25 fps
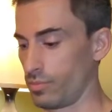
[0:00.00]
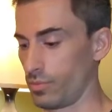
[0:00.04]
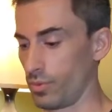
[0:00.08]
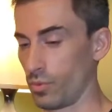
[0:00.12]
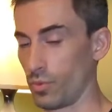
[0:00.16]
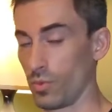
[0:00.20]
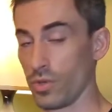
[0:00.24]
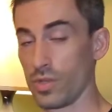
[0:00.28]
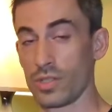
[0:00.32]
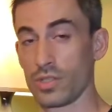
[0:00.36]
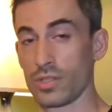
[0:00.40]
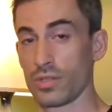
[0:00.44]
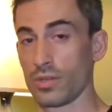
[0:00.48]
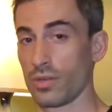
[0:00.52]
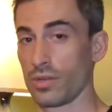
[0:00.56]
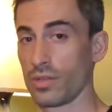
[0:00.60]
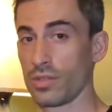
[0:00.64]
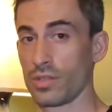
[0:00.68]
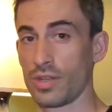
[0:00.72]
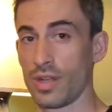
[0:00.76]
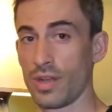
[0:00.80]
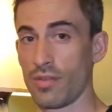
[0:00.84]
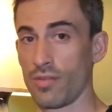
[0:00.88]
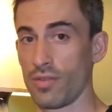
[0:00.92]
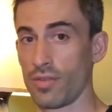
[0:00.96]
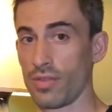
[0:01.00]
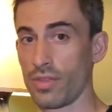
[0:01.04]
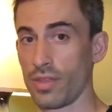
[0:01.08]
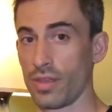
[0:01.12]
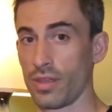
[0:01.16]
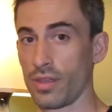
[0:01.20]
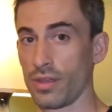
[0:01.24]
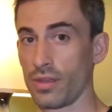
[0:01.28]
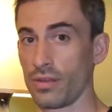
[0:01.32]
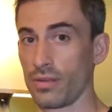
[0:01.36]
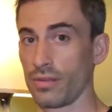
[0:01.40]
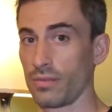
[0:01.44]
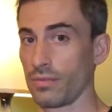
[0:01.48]
researched
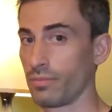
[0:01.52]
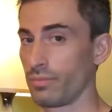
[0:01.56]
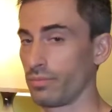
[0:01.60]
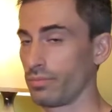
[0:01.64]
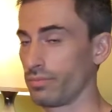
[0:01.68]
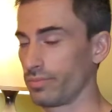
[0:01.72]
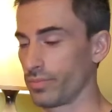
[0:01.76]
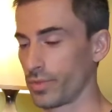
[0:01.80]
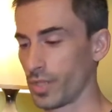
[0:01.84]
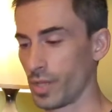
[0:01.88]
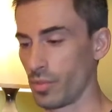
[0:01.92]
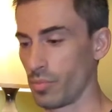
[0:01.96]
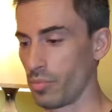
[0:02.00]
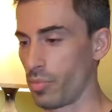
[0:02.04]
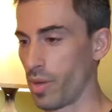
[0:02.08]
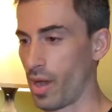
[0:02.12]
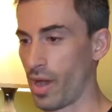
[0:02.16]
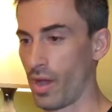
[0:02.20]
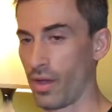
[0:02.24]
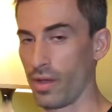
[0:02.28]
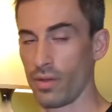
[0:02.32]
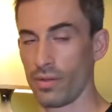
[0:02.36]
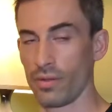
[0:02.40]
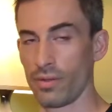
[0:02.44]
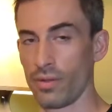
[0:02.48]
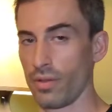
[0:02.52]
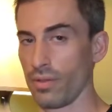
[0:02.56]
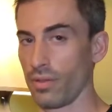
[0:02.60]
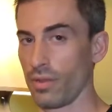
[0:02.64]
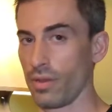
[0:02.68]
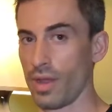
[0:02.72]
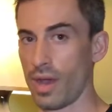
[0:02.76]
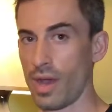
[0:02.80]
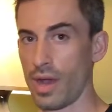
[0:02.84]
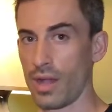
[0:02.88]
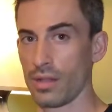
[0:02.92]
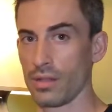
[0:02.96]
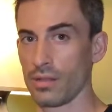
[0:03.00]
everything, compiled all the
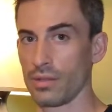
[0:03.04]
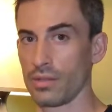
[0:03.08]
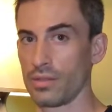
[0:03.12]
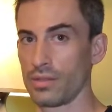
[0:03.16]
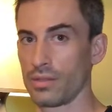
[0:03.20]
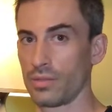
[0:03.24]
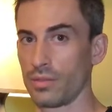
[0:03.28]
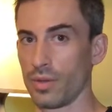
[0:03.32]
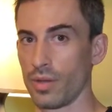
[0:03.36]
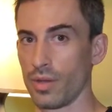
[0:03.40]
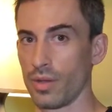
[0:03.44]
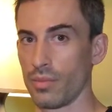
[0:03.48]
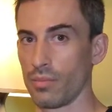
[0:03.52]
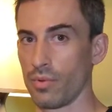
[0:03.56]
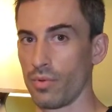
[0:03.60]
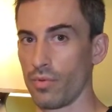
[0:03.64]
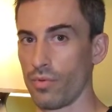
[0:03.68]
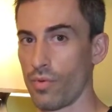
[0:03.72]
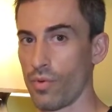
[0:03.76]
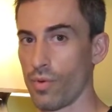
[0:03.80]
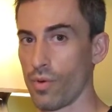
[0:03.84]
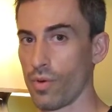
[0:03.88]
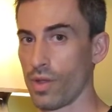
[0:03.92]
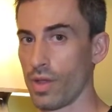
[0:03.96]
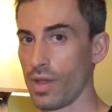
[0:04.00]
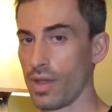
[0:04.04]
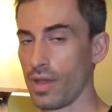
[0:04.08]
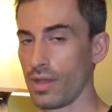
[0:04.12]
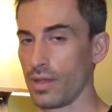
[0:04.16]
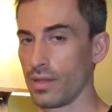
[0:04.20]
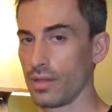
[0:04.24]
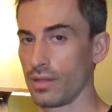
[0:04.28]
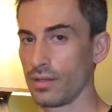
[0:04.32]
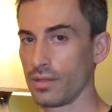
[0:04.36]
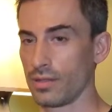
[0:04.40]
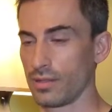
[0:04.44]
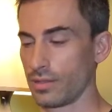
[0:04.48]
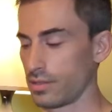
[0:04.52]
knowledge
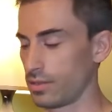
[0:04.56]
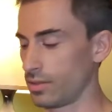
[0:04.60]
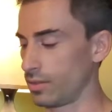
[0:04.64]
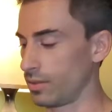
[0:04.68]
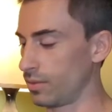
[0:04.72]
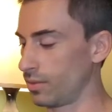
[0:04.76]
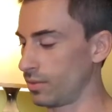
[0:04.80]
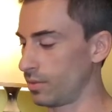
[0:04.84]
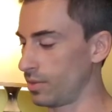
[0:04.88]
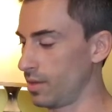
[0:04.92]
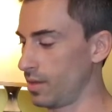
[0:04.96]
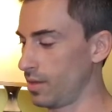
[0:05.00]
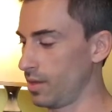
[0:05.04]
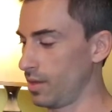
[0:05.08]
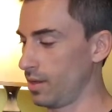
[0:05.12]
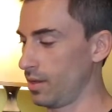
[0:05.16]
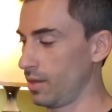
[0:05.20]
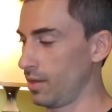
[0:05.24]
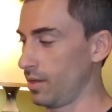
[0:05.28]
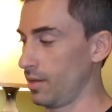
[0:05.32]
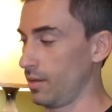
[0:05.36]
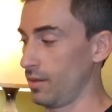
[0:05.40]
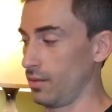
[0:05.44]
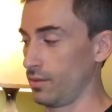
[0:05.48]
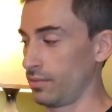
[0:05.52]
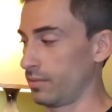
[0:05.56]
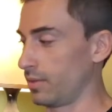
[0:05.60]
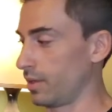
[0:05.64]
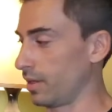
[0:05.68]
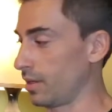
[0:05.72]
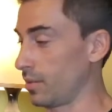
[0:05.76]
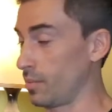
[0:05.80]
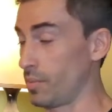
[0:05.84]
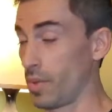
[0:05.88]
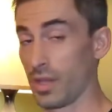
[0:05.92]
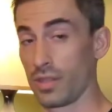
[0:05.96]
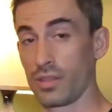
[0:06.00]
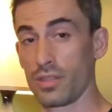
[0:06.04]
beforehand, so I
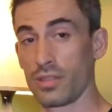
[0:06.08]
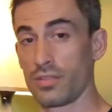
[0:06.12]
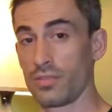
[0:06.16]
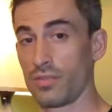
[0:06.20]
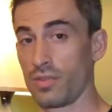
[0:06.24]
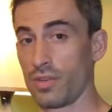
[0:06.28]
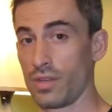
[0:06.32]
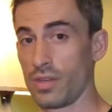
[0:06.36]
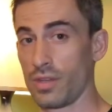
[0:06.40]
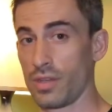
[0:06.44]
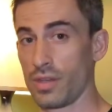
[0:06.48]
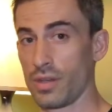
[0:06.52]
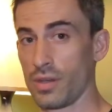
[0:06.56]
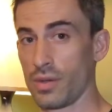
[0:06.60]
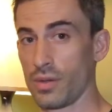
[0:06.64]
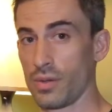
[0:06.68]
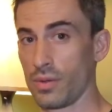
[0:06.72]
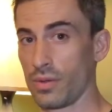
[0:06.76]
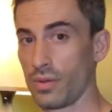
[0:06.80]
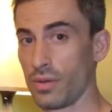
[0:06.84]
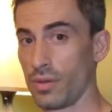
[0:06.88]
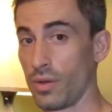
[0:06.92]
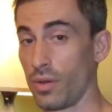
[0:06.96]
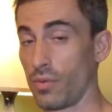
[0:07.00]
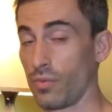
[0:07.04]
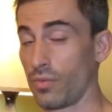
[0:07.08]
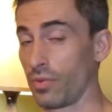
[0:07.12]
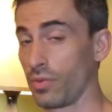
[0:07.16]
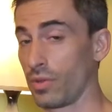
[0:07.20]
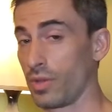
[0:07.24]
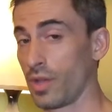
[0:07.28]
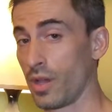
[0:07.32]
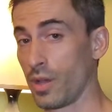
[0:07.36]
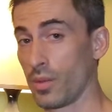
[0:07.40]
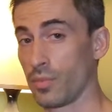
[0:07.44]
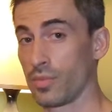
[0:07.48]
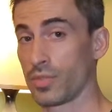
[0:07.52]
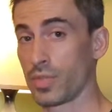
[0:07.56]
can make this video and hopefully
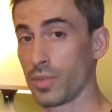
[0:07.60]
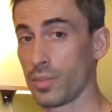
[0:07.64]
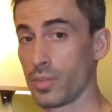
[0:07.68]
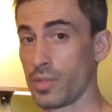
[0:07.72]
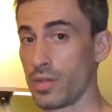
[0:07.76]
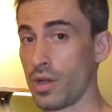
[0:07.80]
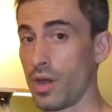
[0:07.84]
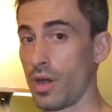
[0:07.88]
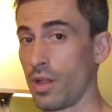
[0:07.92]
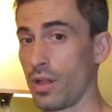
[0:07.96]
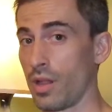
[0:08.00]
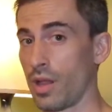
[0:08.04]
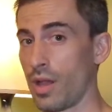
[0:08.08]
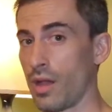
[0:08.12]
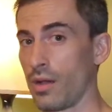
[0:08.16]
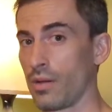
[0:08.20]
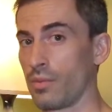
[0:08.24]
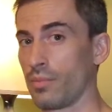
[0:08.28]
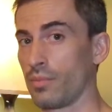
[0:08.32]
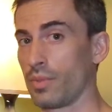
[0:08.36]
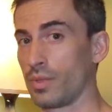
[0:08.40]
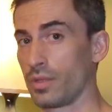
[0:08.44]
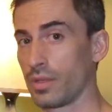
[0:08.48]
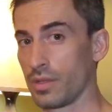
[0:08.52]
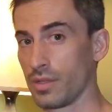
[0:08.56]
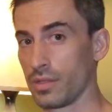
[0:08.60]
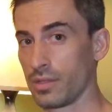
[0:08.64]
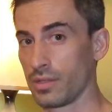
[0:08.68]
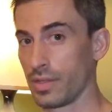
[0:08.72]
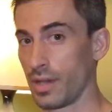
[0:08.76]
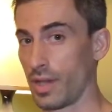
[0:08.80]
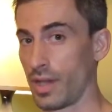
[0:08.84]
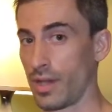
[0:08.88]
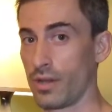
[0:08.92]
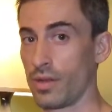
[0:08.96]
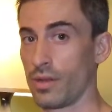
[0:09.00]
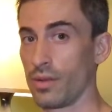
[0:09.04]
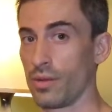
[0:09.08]
help some of y'all out, because
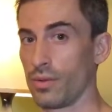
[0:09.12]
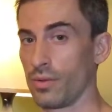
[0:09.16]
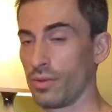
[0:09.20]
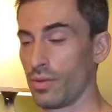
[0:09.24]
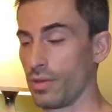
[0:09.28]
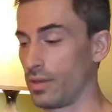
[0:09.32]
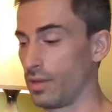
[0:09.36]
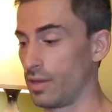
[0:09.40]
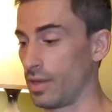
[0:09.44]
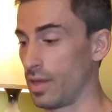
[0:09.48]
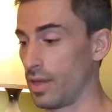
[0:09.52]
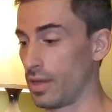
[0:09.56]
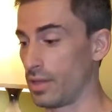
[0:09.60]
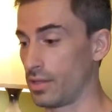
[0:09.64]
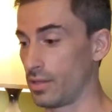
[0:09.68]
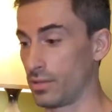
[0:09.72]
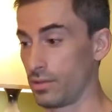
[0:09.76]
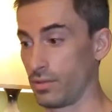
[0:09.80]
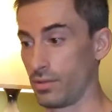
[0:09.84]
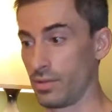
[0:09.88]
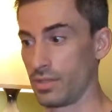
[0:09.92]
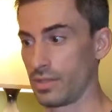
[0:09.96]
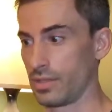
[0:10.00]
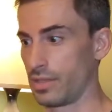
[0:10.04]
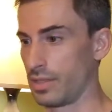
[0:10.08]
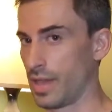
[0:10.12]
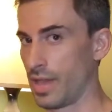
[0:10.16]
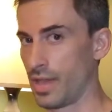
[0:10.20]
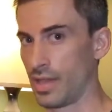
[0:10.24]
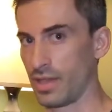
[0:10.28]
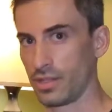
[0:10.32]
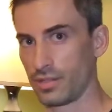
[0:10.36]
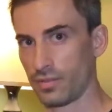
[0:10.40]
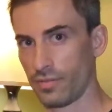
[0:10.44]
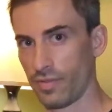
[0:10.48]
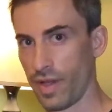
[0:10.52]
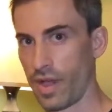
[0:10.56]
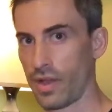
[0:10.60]
I know that as this day
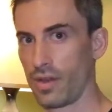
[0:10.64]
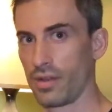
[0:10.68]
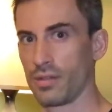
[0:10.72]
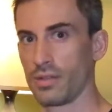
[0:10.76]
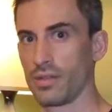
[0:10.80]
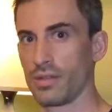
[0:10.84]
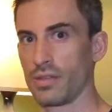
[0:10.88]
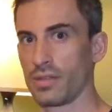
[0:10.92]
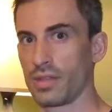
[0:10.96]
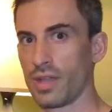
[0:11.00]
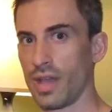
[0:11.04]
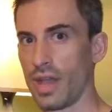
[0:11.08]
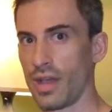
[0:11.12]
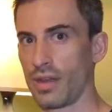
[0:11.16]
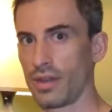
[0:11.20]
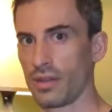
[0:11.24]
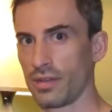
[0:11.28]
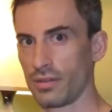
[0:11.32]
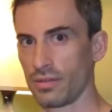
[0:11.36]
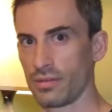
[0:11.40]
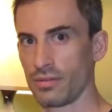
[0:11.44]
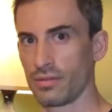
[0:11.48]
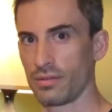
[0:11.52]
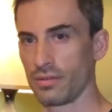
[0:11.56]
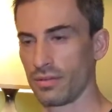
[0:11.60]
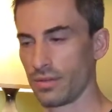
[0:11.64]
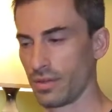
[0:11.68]
has finally gotten